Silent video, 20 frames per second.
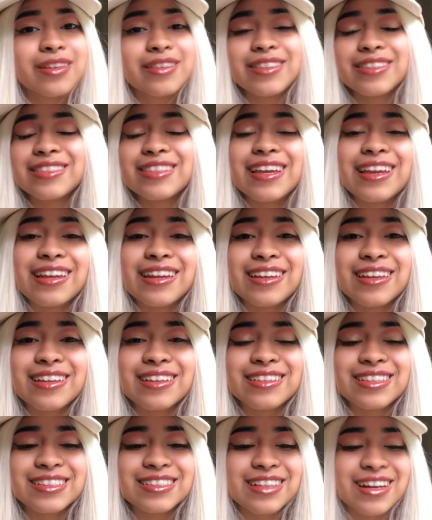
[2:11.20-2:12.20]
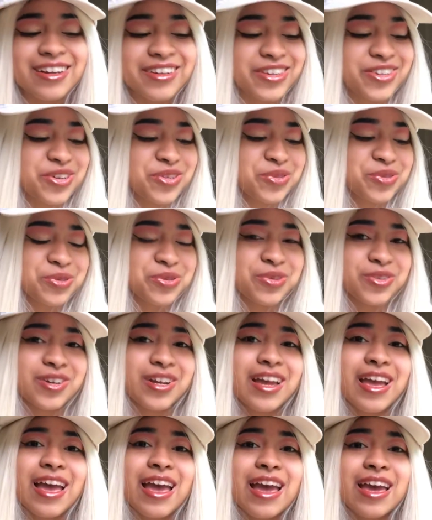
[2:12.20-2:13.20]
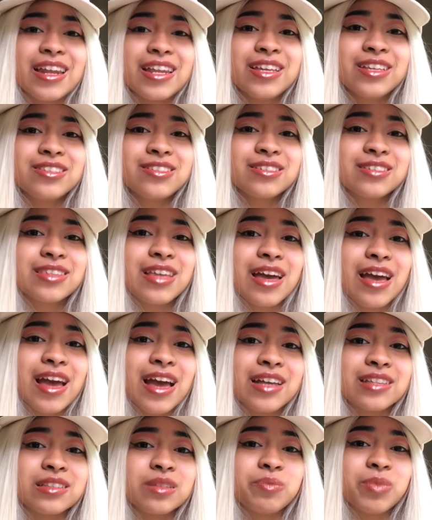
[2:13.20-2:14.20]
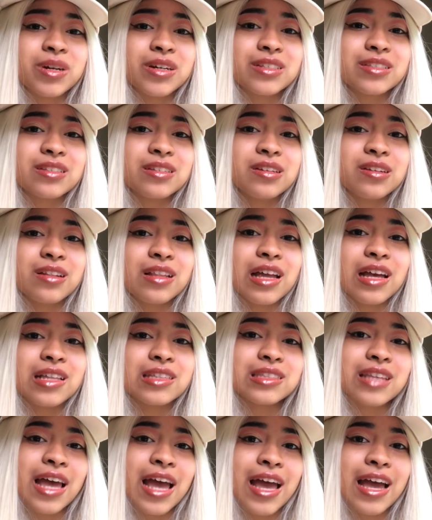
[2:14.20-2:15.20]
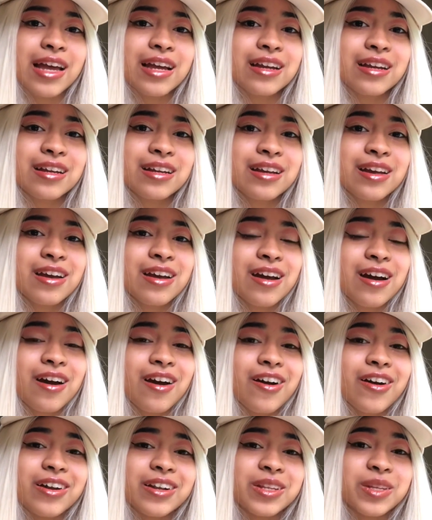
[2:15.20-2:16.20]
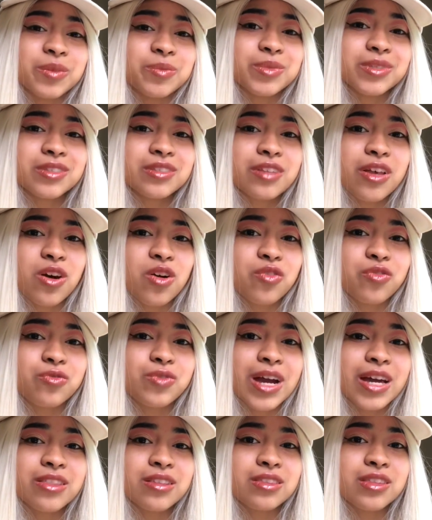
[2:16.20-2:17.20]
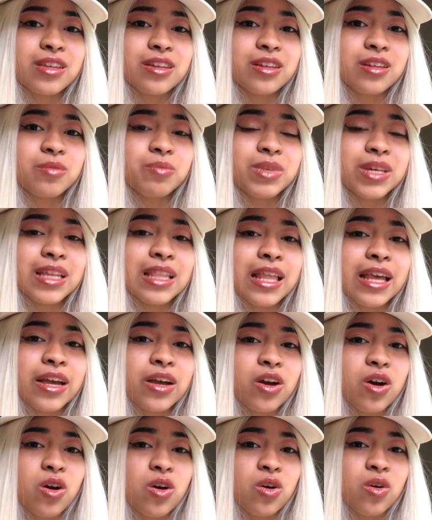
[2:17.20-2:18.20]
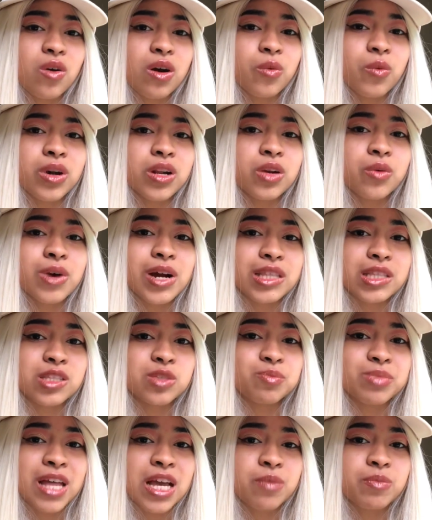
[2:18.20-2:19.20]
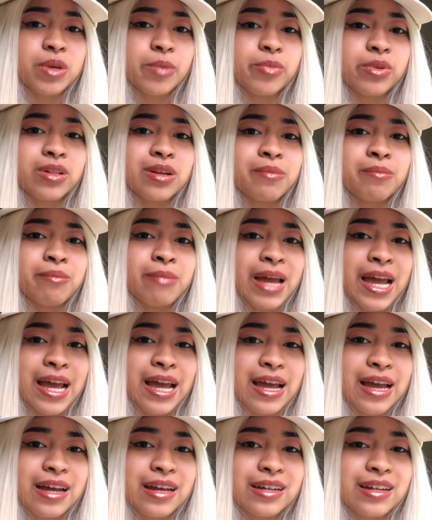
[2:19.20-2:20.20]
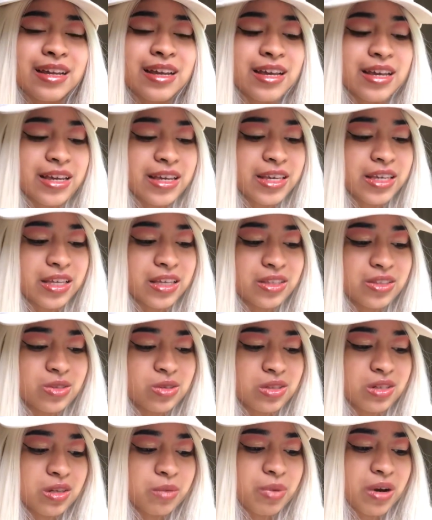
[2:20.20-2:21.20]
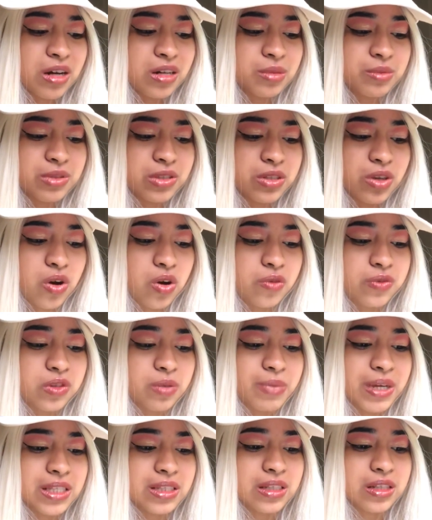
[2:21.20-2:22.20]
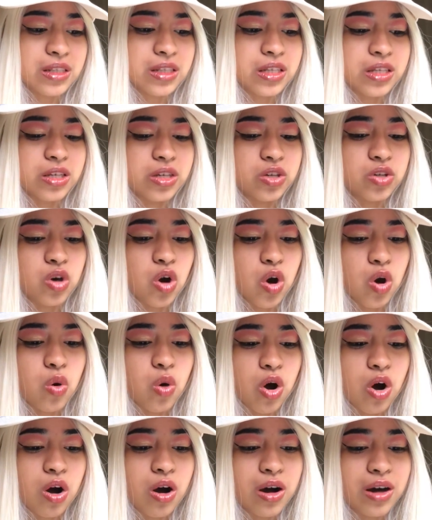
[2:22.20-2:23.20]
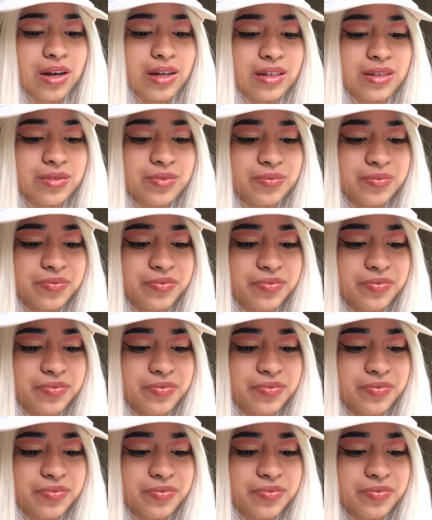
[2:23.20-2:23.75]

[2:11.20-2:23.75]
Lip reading: this ain't it, this not cool. And he took that as a personal attack on himself rather than being like, oh, I wonder why these black people are mad. He took it upon himself to basically go on